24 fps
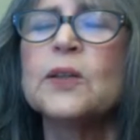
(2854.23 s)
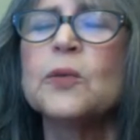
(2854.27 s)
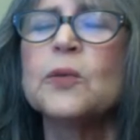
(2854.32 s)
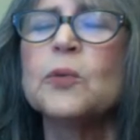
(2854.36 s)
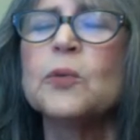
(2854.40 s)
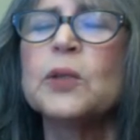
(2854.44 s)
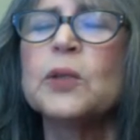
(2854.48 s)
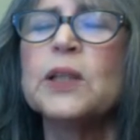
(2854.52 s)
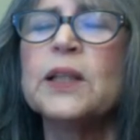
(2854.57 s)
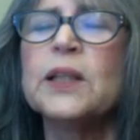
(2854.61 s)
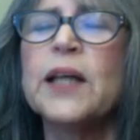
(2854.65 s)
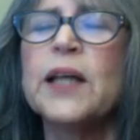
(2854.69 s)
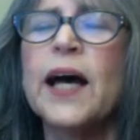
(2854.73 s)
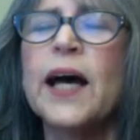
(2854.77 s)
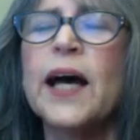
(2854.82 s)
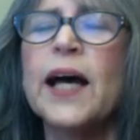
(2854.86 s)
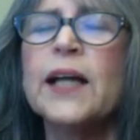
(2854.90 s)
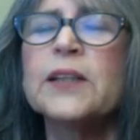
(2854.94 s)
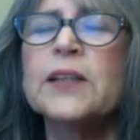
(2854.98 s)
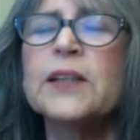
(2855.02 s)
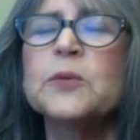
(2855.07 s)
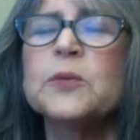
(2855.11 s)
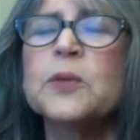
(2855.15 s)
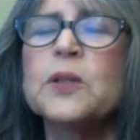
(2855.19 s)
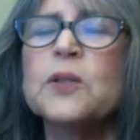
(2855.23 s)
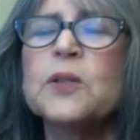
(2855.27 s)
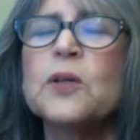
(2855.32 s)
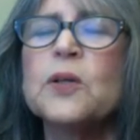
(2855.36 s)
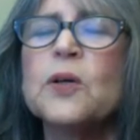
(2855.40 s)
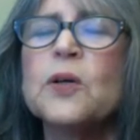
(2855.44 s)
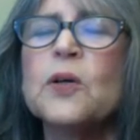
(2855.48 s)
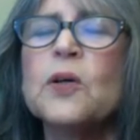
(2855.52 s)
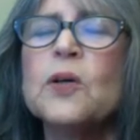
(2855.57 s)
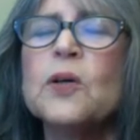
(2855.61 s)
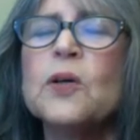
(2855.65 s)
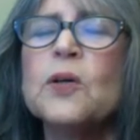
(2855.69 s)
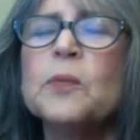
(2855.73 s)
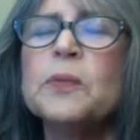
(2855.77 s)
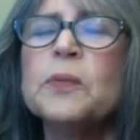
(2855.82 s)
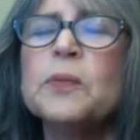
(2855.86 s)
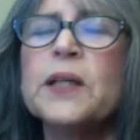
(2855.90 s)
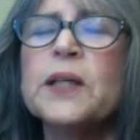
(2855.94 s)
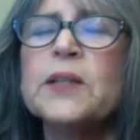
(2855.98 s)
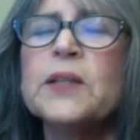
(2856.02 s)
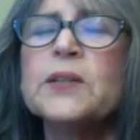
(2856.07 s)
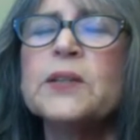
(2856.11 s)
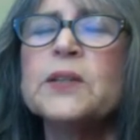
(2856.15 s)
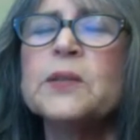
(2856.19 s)
relaxed with no
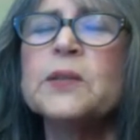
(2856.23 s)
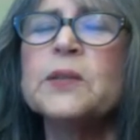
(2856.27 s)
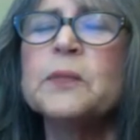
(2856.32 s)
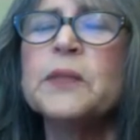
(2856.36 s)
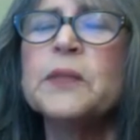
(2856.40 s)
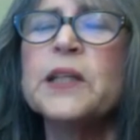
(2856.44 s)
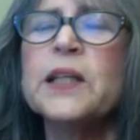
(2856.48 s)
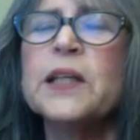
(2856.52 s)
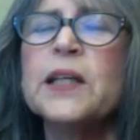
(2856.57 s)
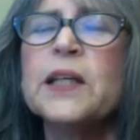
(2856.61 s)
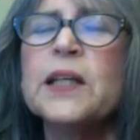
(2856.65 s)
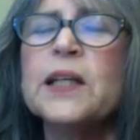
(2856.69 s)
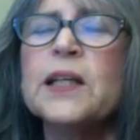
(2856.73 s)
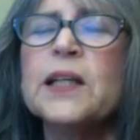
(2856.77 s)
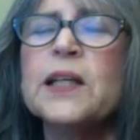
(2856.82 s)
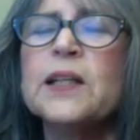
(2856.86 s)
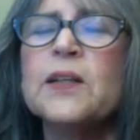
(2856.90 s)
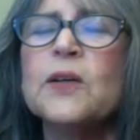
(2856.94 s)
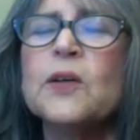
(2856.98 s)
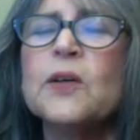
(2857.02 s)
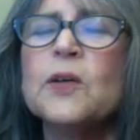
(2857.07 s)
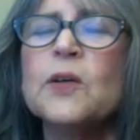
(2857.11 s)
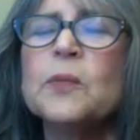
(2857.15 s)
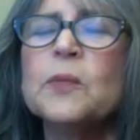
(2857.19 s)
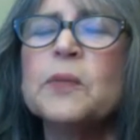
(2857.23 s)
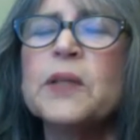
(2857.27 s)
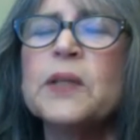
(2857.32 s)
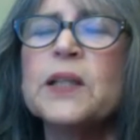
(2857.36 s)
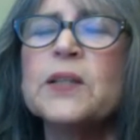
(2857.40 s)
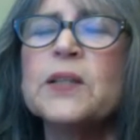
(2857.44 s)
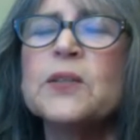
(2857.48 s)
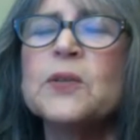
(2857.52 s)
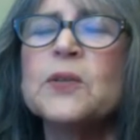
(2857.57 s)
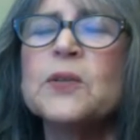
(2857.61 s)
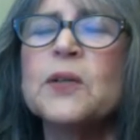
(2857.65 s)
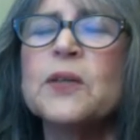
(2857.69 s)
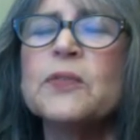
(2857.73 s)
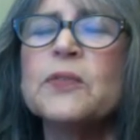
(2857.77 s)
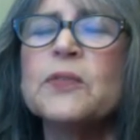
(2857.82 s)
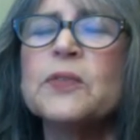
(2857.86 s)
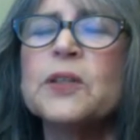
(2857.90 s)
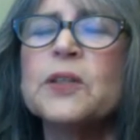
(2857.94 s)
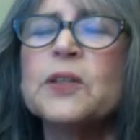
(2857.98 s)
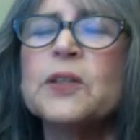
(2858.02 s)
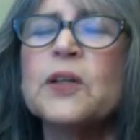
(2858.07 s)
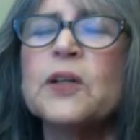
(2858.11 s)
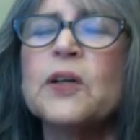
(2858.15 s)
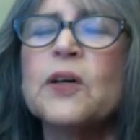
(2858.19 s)
place to be, no place you have
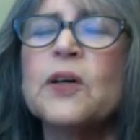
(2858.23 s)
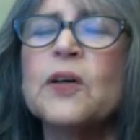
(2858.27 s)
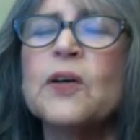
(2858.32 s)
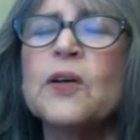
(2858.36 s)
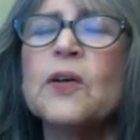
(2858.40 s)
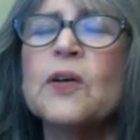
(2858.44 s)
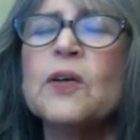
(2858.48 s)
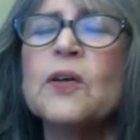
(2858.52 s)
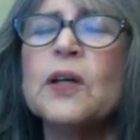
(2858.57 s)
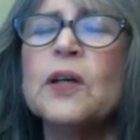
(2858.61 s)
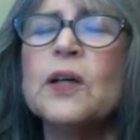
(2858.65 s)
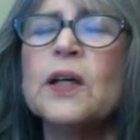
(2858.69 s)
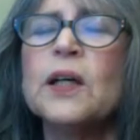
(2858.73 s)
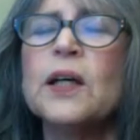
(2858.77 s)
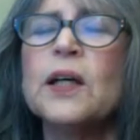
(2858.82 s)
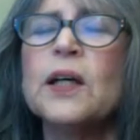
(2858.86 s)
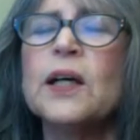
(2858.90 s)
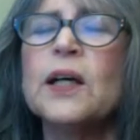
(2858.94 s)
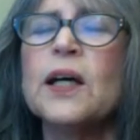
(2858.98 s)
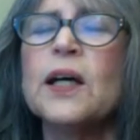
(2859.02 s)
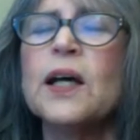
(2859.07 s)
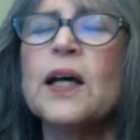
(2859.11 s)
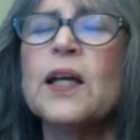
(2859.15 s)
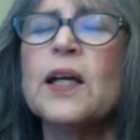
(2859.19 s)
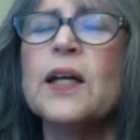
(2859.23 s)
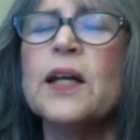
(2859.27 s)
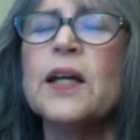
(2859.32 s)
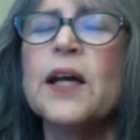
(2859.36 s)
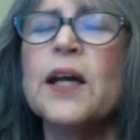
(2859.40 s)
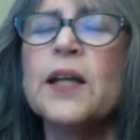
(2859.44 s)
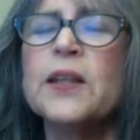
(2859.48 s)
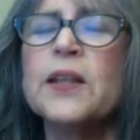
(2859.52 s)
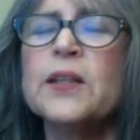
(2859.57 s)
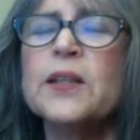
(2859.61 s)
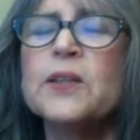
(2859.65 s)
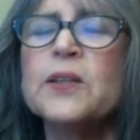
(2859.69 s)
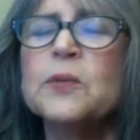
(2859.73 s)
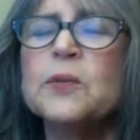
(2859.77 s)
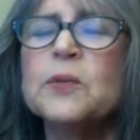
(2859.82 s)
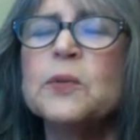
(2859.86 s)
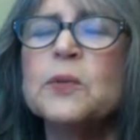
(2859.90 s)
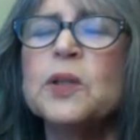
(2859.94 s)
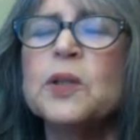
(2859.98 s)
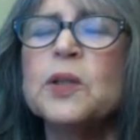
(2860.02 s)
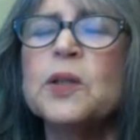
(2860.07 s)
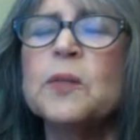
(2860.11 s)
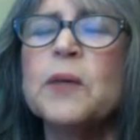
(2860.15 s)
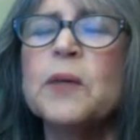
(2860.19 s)
to go, nothing to
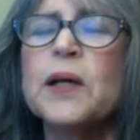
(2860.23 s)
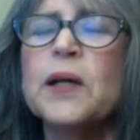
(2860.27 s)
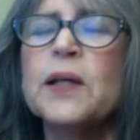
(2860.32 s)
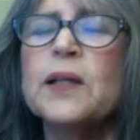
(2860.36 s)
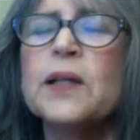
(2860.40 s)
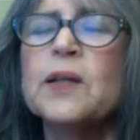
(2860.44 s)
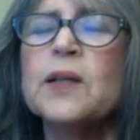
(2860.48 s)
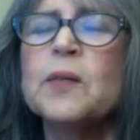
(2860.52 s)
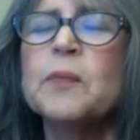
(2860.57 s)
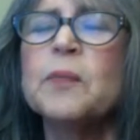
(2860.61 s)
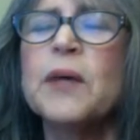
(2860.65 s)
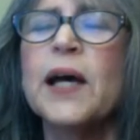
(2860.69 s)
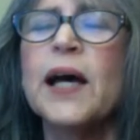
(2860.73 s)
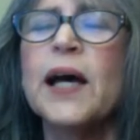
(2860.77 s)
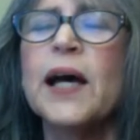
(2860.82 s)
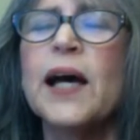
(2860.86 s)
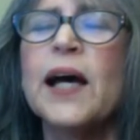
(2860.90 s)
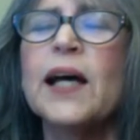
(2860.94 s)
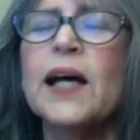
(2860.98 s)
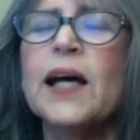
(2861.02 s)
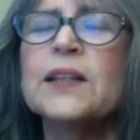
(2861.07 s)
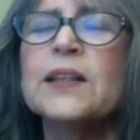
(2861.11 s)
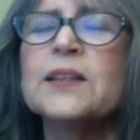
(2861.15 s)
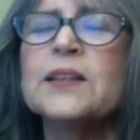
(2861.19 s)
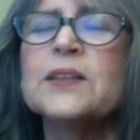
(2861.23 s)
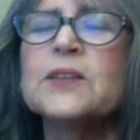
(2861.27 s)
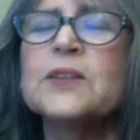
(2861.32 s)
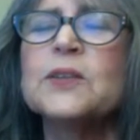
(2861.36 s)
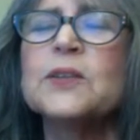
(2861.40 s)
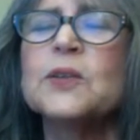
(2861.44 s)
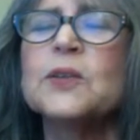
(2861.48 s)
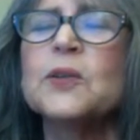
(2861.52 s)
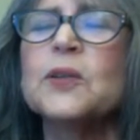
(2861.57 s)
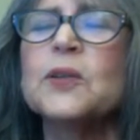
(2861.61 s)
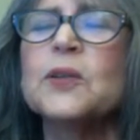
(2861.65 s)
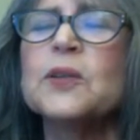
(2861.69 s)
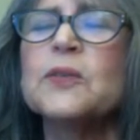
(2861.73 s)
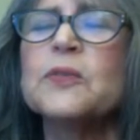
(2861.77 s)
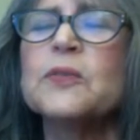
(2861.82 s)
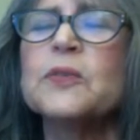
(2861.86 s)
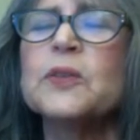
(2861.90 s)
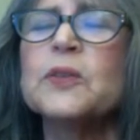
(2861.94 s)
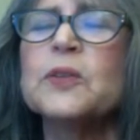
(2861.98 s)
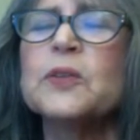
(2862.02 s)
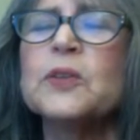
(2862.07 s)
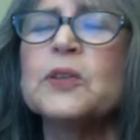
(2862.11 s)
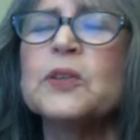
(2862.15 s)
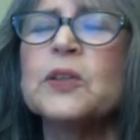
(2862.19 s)
worry about in the past or the
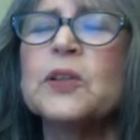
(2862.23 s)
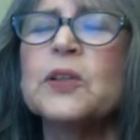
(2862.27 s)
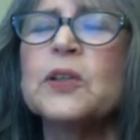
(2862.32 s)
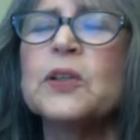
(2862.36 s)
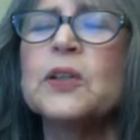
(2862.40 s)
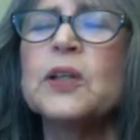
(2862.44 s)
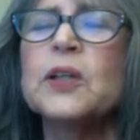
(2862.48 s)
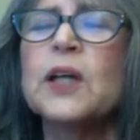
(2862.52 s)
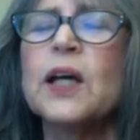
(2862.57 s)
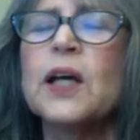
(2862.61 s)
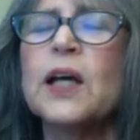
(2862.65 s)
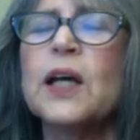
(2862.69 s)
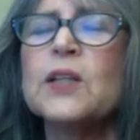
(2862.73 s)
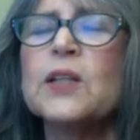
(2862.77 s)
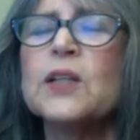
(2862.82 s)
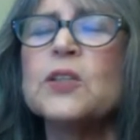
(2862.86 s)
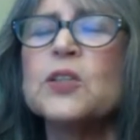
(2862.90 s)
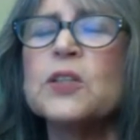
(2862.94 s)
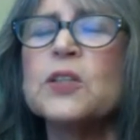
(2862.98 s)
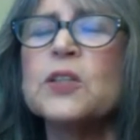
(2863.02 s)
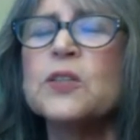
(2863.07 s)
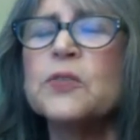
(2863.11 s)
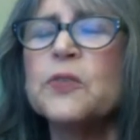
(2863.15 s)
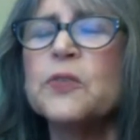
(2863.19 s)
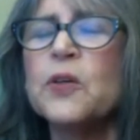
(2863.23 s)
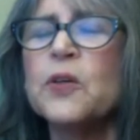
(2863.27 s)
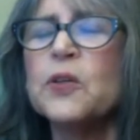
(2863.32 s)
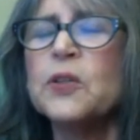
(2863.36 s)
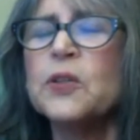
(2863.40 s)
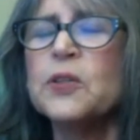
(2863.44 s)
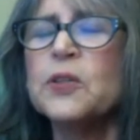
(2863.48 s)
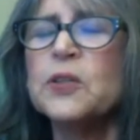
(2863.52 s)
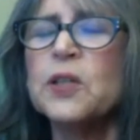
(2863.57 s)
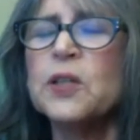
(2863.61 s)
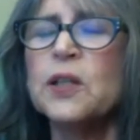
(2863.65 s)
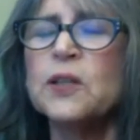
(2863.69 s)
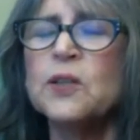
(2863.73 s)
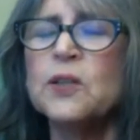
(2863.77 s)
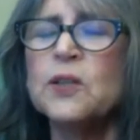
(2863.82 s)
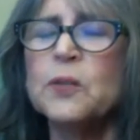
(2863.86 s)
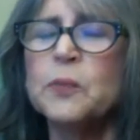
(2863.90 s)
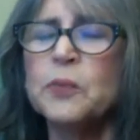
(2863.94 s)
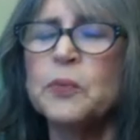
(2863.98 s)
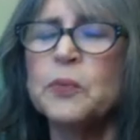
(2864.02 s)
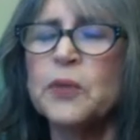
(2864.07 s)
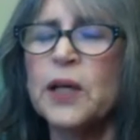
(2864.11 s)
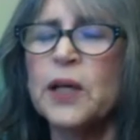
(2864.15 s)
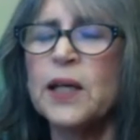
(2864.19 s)
future. Just focus on your
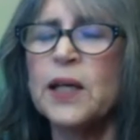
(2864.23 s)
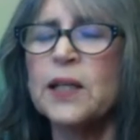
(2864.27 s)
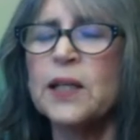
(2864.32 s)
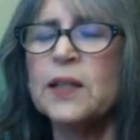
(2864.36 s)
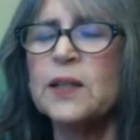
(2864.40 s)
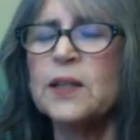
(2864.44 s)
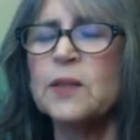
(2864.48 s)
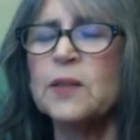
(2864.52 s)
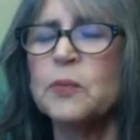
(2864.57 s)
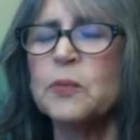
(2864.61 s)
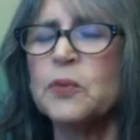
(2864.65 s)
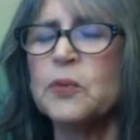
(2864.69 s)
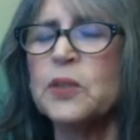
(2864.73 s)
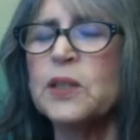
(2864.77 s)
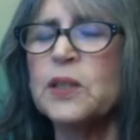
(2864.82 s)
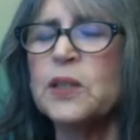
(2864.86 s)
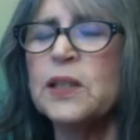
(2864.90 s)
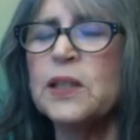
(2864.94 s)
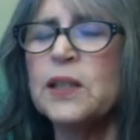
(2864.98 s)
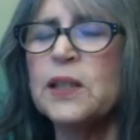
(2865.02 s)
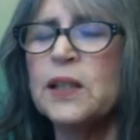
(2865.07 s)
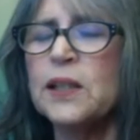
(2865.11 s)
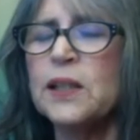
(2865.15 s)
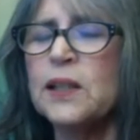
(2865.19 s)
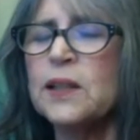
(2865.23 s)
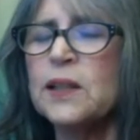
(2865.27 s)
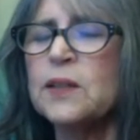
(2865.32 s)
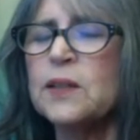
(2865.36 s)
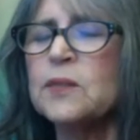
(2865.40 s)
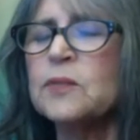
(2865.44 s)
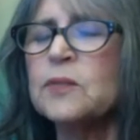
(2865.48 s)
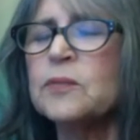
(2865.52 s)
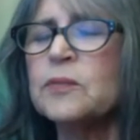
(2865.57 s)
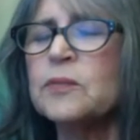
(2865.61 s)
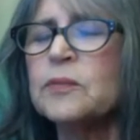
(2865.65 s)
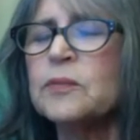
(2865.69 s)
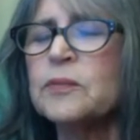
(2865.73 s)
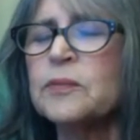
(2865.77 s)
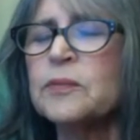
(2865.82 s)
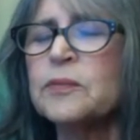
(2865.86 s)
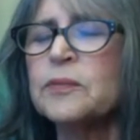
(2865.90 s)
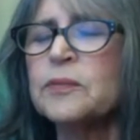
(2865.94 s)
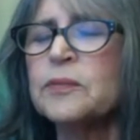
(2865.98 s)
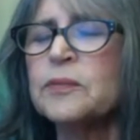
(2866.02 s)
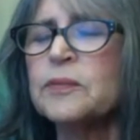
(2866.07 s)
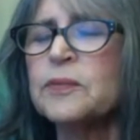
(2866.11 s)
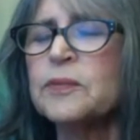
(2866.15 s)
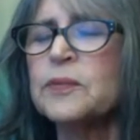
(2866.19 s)
breath and breathing in
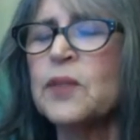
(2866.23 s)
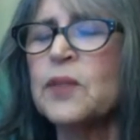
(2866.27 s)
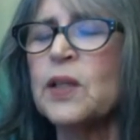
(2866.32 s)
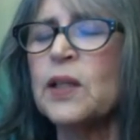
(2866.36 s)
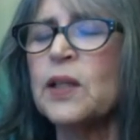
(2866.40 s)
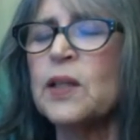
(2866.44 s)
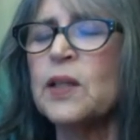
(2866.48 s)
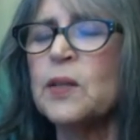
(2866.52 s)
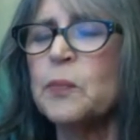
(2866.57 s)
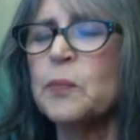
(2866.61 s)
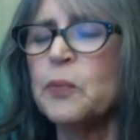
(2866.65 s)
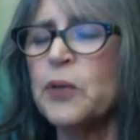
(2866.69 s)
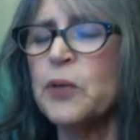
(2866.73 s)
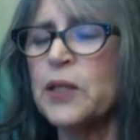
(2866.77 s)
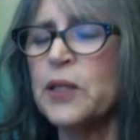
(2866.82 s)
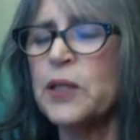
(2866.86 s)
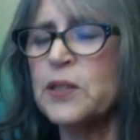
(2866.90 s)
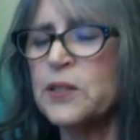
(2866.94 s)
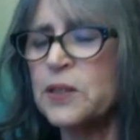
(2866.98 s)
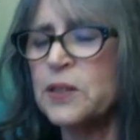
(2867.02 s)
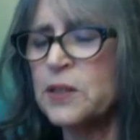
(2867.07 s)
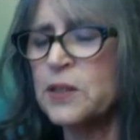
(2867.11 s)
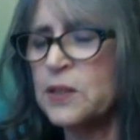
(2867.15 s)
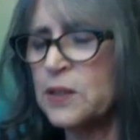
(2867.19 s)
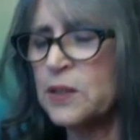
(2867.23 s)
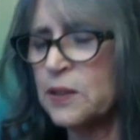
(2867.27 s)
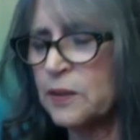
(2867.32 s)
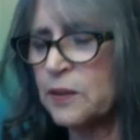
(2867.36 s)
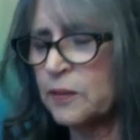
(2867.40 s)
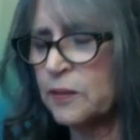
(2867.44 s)
the present.